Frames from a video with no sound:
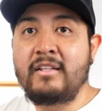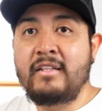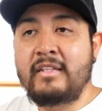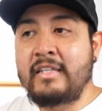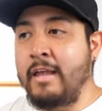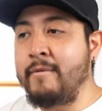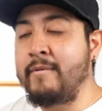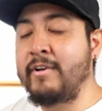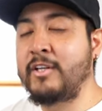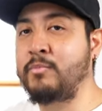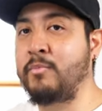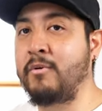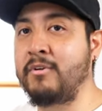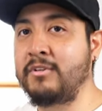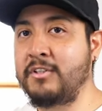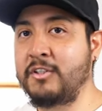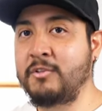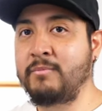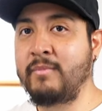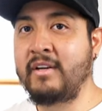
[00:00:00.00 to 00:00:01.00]
never
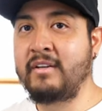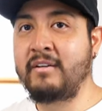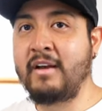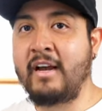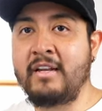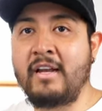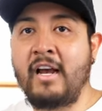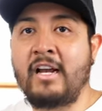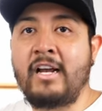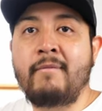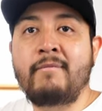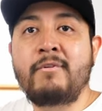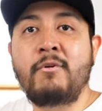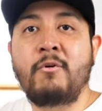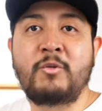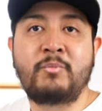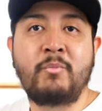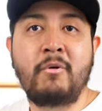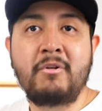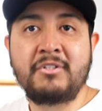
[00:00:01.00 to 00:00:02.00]
sponsors my, I have no
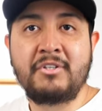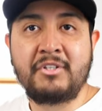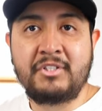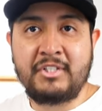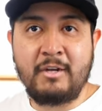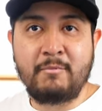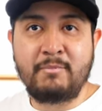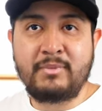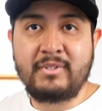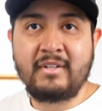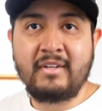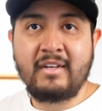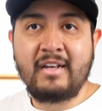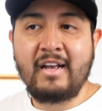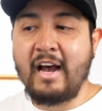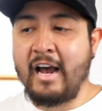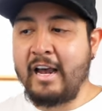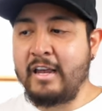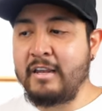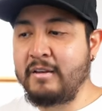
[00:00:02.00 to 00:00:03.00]
sponsorships.
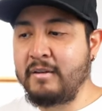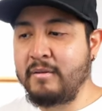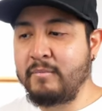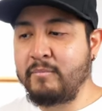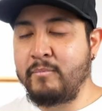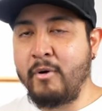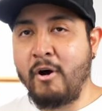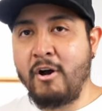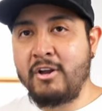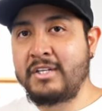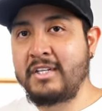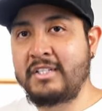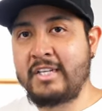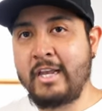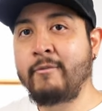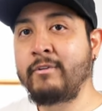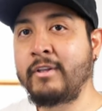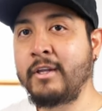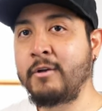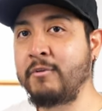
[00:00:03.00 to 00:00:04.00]
I purchase
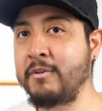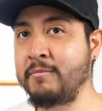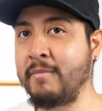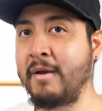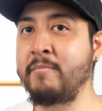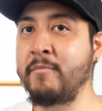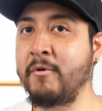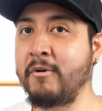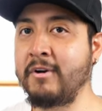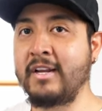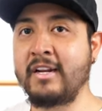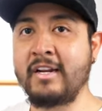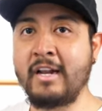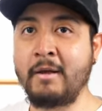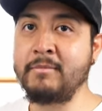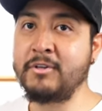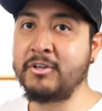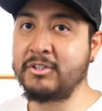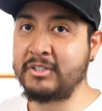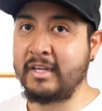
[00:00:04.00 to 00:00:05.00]
everything with my money, and
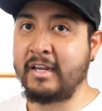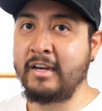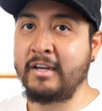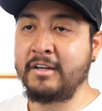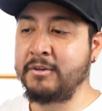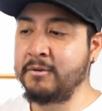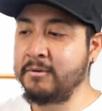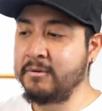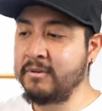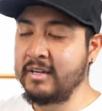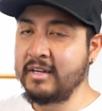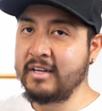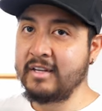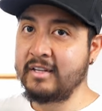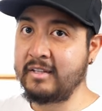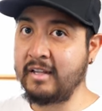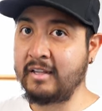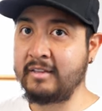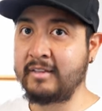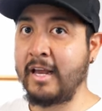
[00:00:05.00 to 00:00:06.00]
I'm just telling you
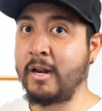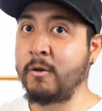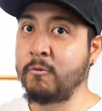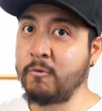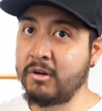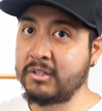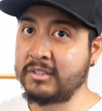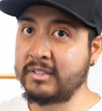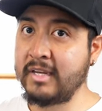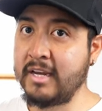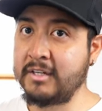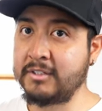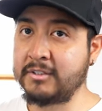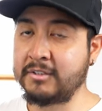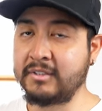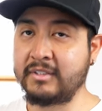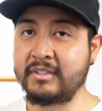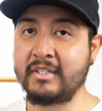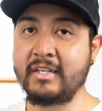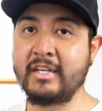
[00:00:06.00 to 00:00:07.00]
that Dell
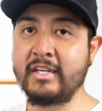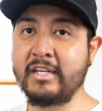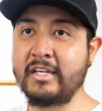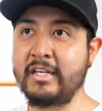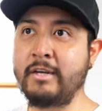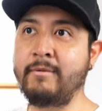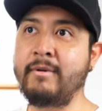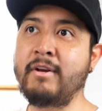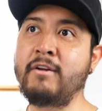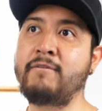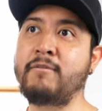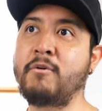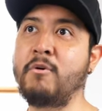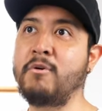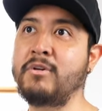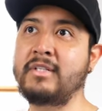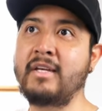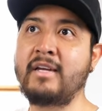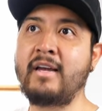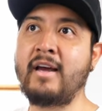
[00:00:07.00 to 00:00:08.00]
workstations, even of
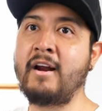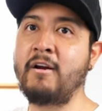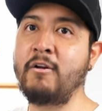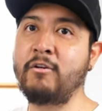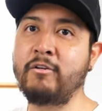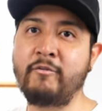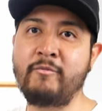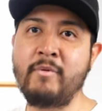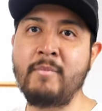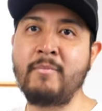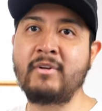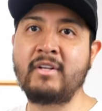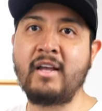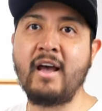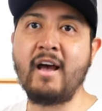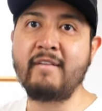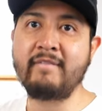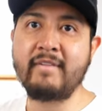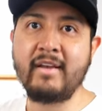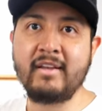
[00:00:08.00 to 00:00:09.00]
course there are a lot of people
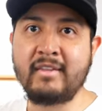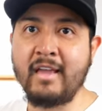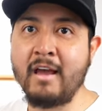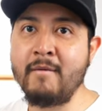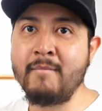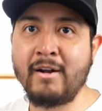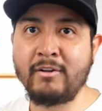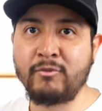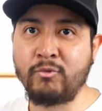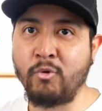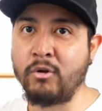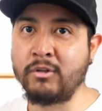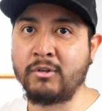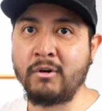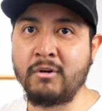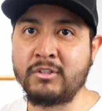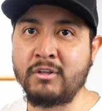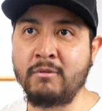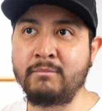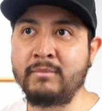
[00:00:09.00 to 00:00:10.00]
that they thermal throttle
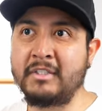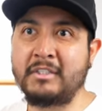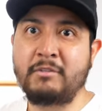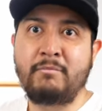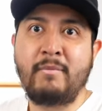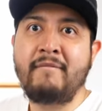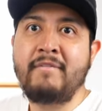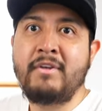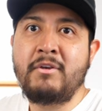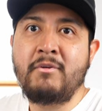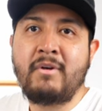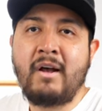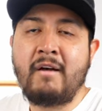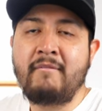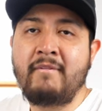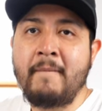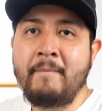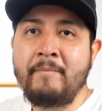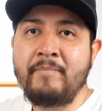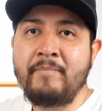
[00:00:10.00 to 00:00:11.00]
or something. So maybe you have
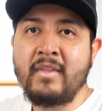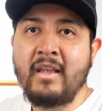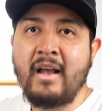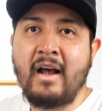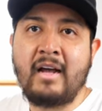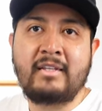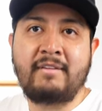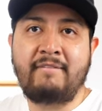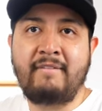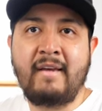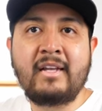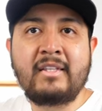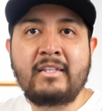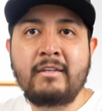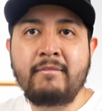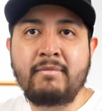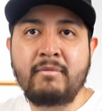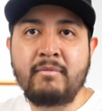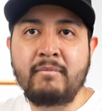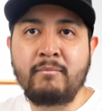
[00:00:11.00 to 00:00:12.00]
a
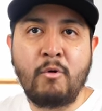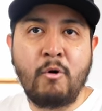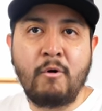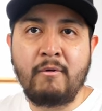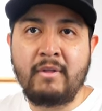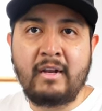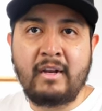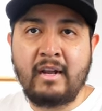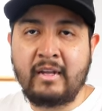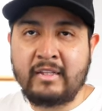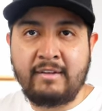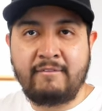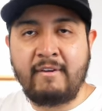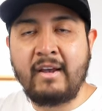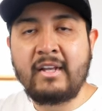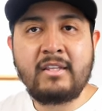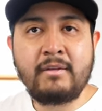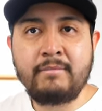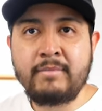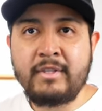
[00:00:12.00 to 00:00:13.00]
defective model, a
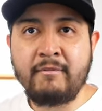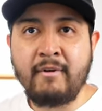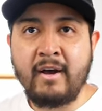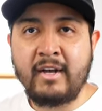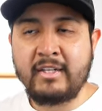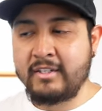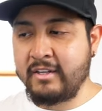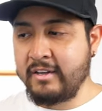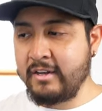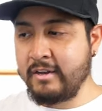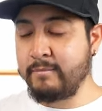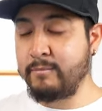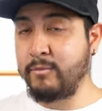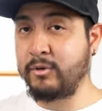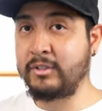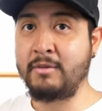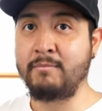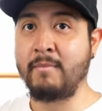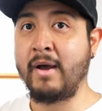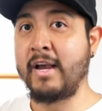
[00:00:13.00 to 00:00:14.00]
defective device.
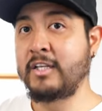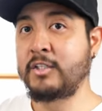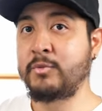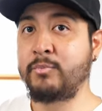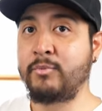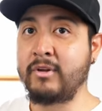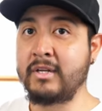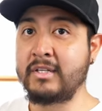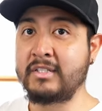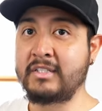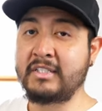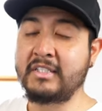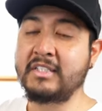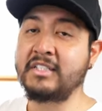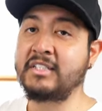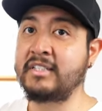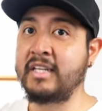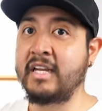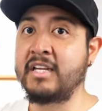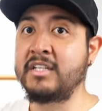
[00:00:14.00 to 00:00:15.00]
But in my experience,
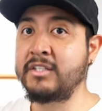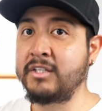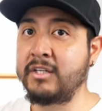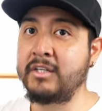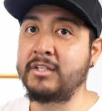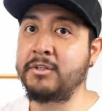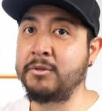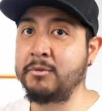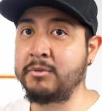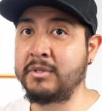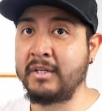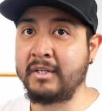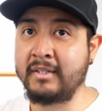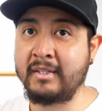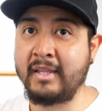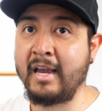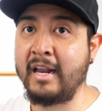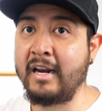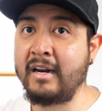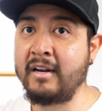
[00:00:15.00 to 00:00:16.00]
since 10 years using
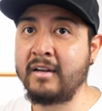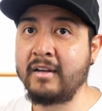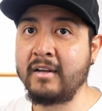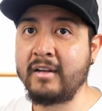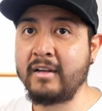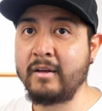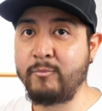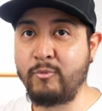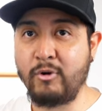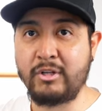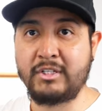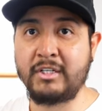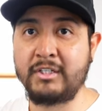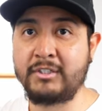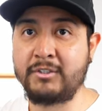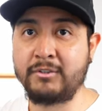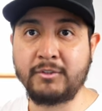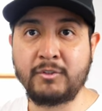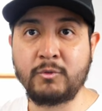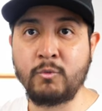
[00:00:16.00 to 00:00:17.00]
Dell
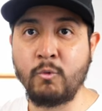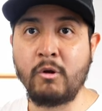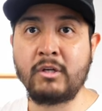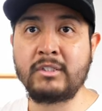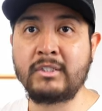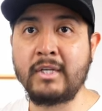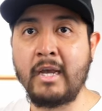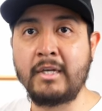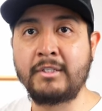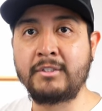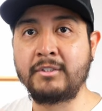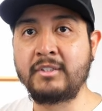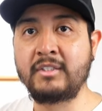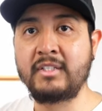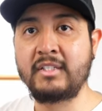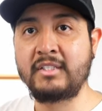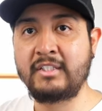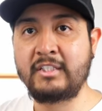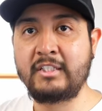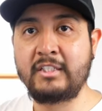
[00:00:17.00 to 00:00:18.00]
Precision workstations,
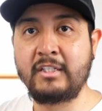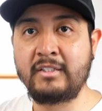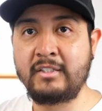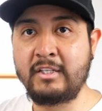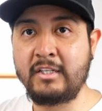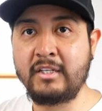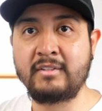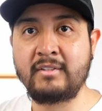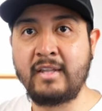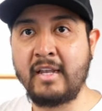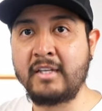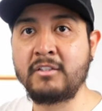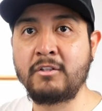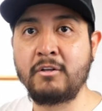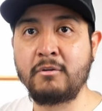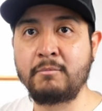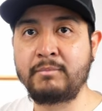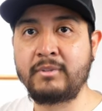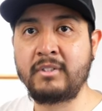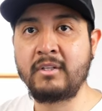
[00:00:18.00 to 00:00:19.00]

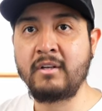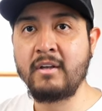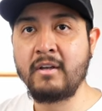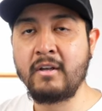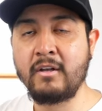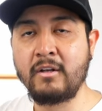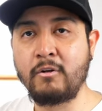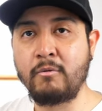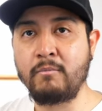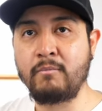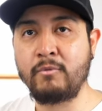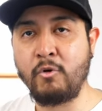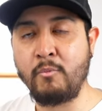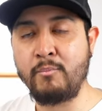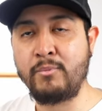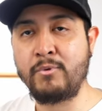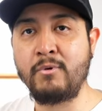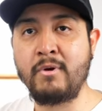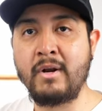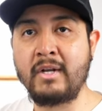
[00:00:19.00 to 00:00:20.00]
desktops,
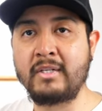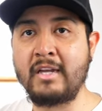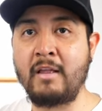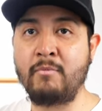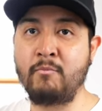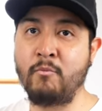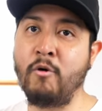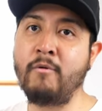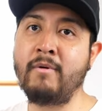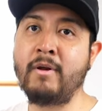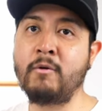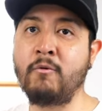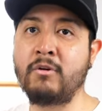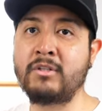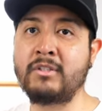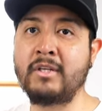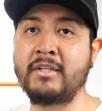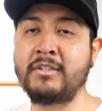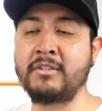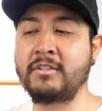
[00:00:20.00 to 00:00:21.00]
computers, and mobile
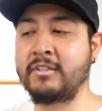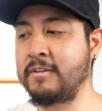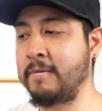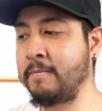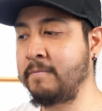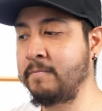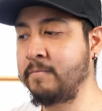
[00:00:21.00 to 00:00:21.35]
workstations,